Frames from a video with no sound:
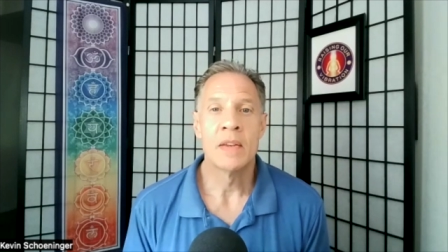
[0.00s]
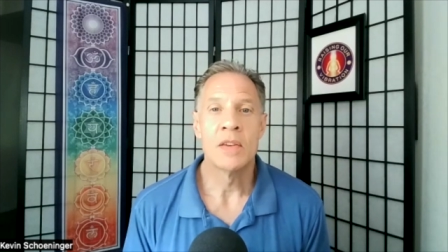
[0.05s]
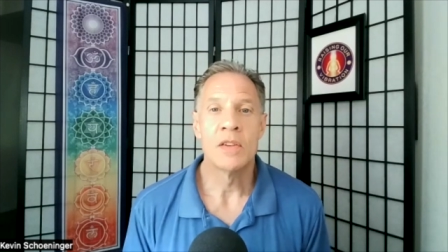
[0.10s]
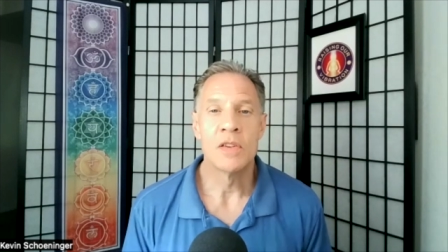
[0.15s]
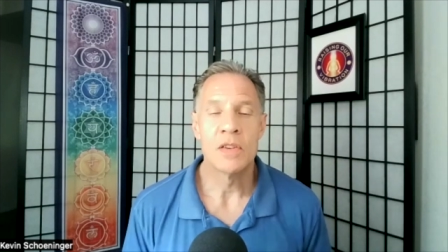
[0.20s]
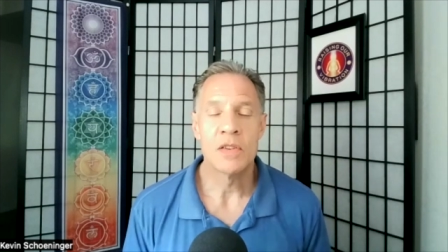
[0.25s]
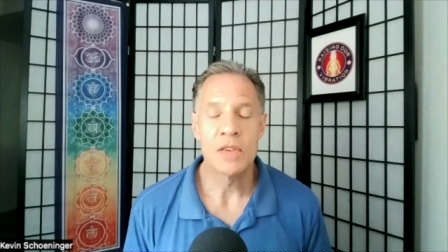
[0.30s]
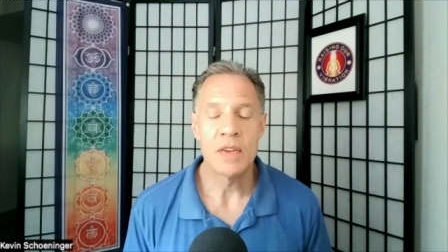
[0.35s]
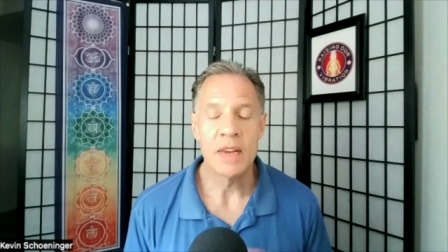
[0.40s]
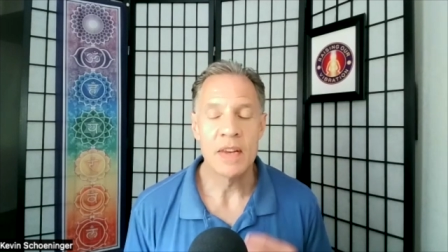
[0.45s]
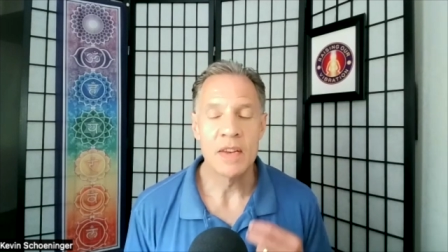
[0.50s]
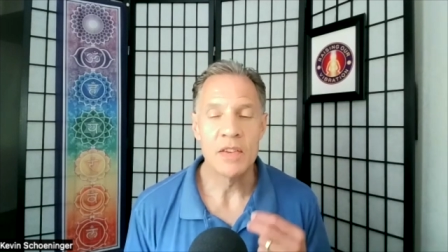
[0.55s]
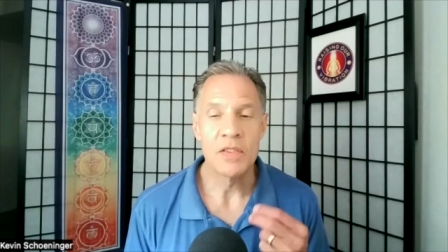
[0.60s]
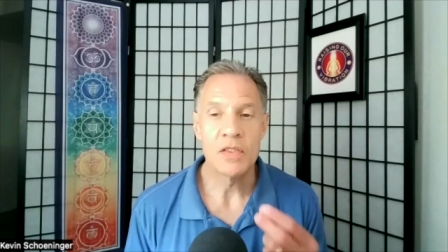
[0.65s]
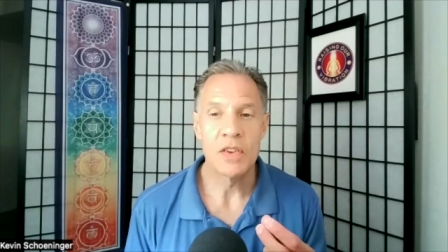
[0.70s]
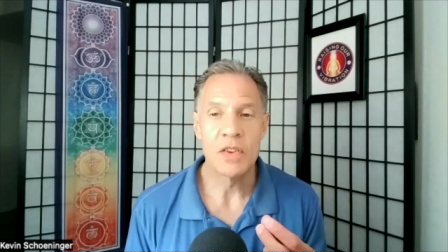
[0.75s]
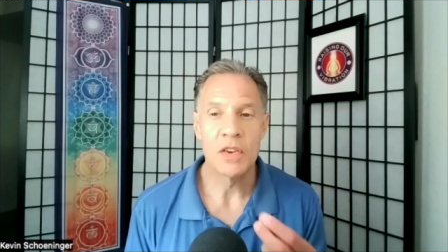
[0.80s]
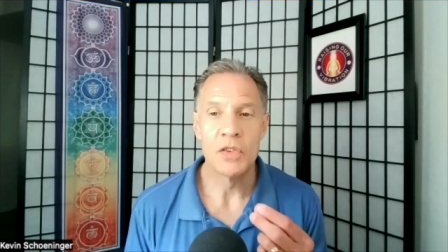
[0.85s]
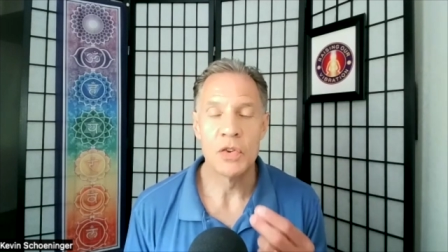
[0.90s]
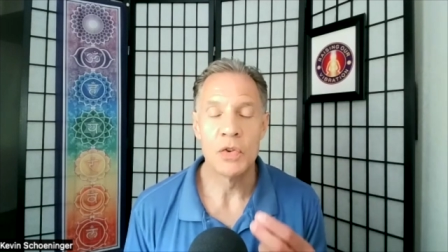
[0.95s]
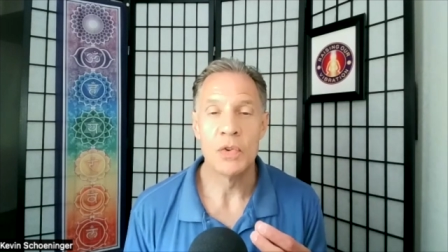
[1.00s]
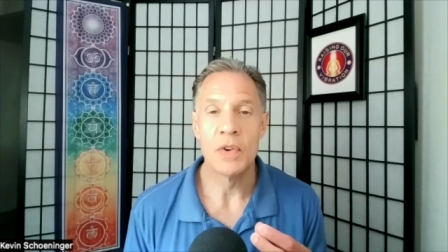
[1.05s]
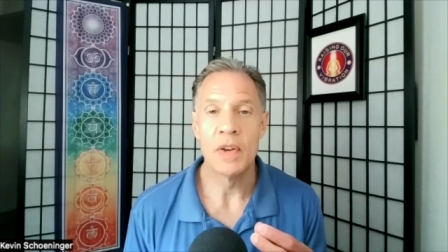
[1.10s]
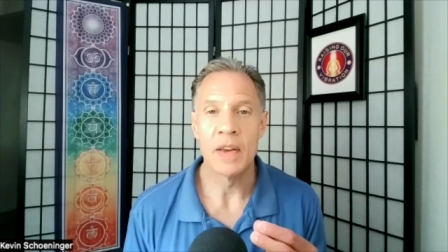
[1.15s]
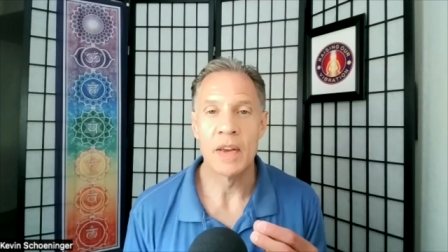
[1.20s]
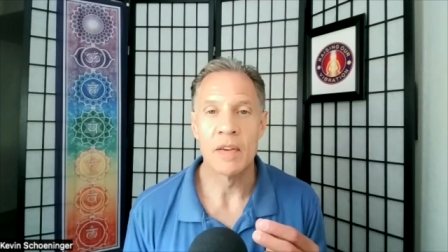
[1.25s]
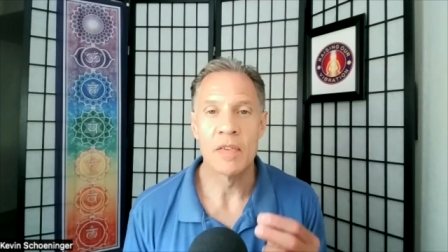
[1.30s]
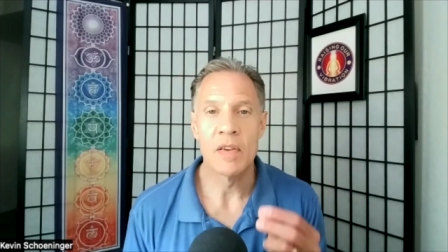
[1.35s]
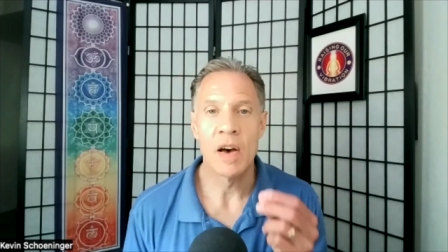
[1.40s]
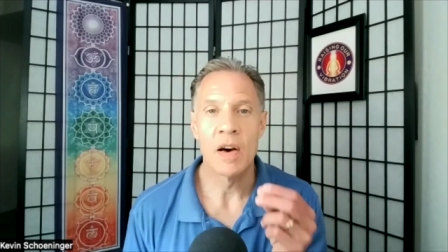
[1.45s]
just
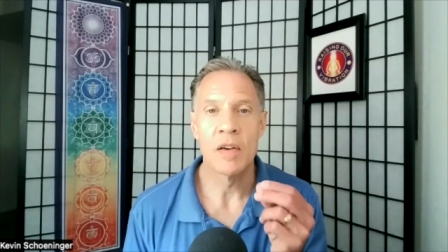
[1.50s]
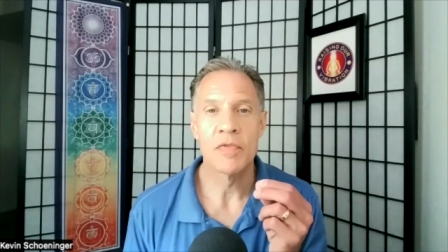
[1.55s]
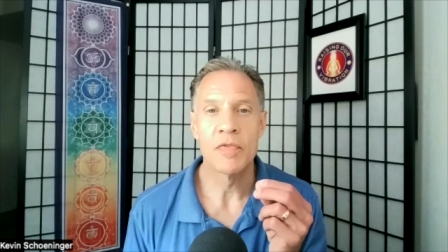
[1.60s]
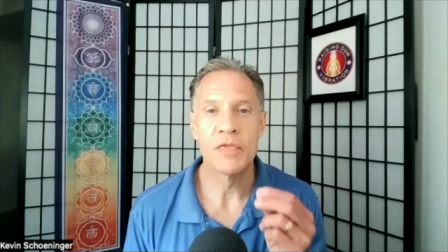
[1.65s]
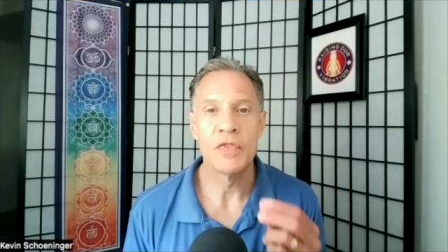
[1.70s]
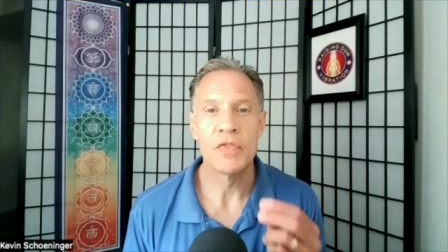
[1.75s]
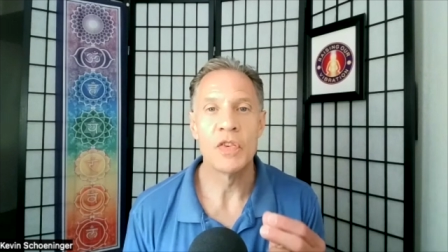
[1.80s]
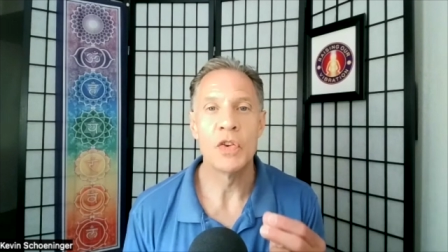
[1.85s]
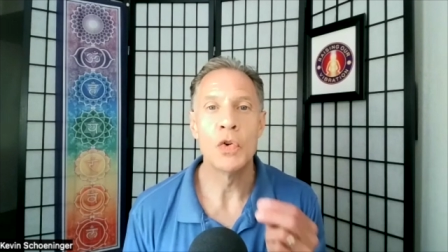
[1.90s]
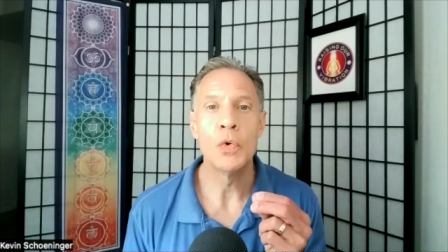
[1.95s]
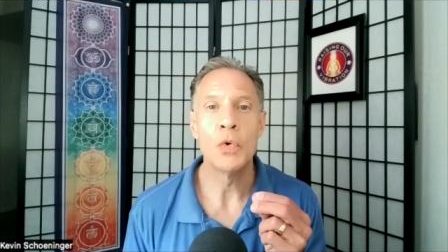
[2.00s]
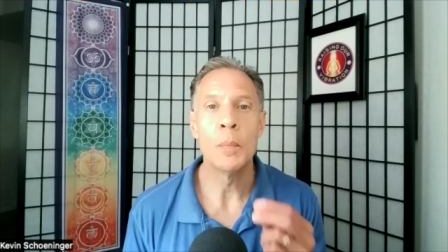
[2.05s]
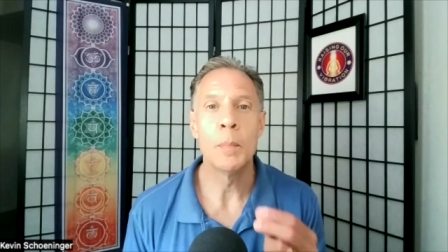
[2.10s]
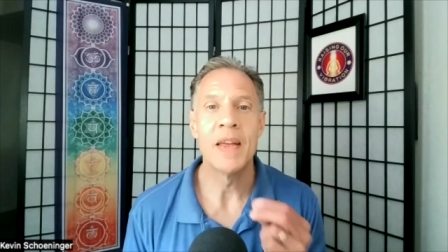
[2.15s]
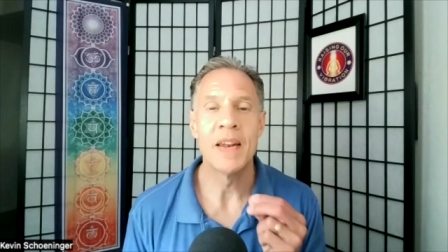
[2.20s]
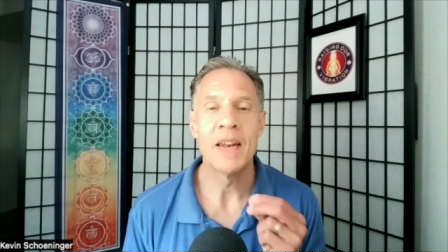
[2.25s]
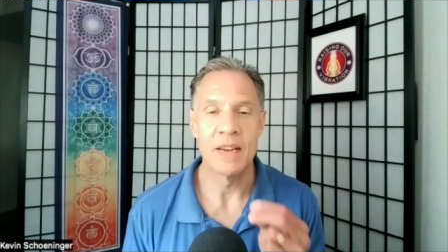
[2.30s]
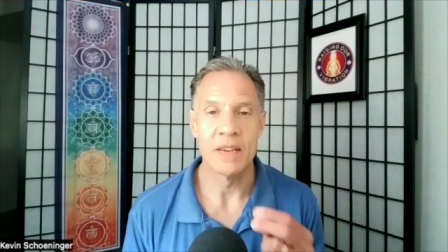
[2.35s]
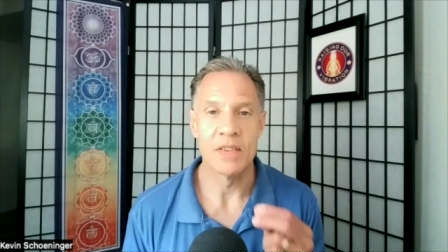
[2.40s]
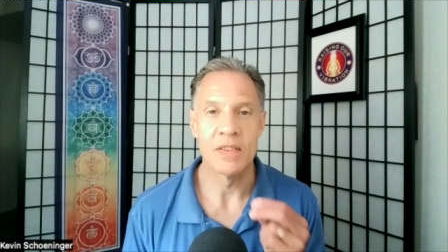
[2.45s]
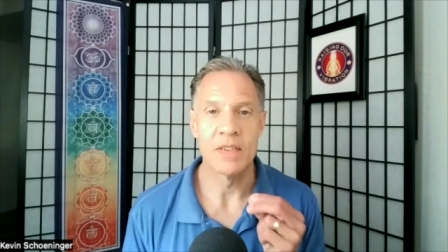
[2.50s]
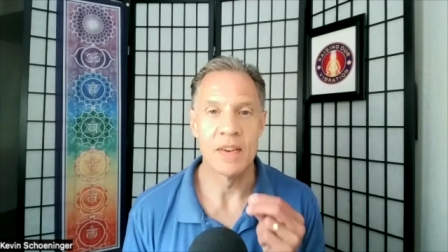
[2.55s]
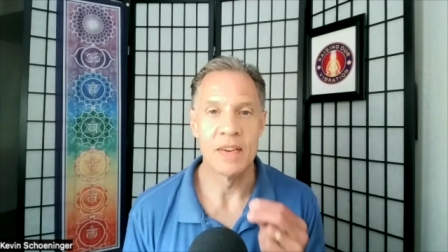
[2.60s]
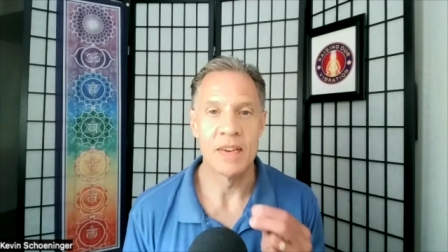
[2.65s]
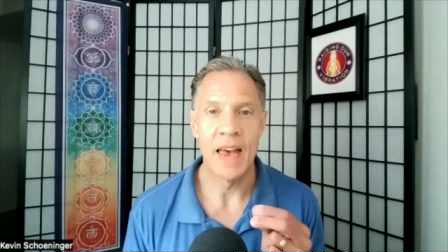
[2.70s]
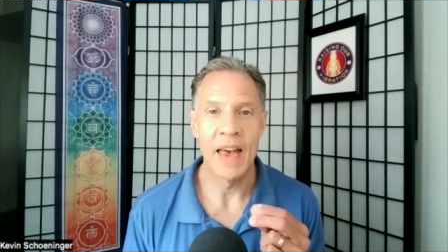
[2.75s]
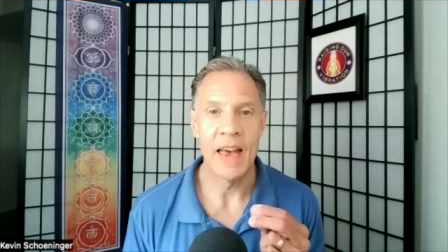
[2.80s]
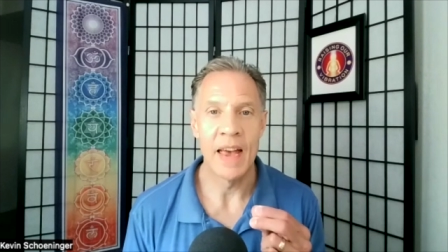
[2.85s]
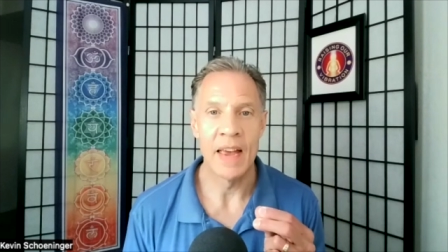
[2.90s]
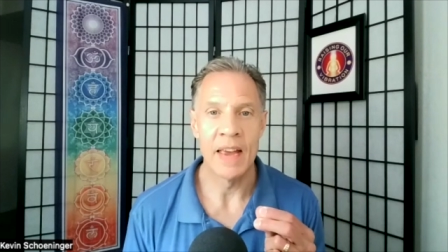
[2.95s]
instituting a few minutes a
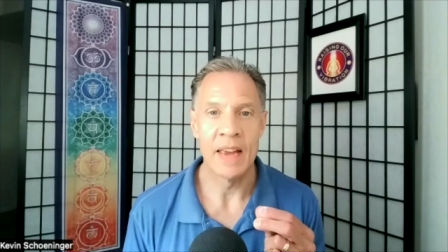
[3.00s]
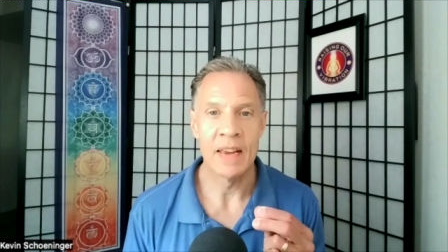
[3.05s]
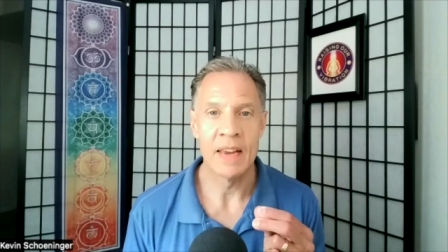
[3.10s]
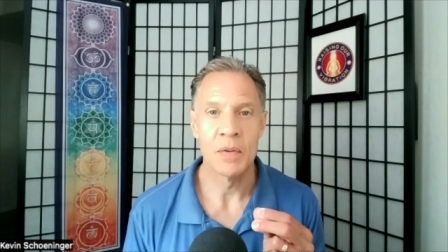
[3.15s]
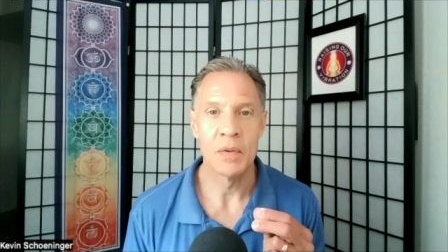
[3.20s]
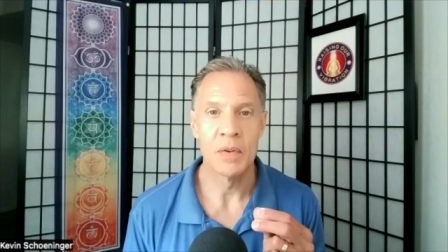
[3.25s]
day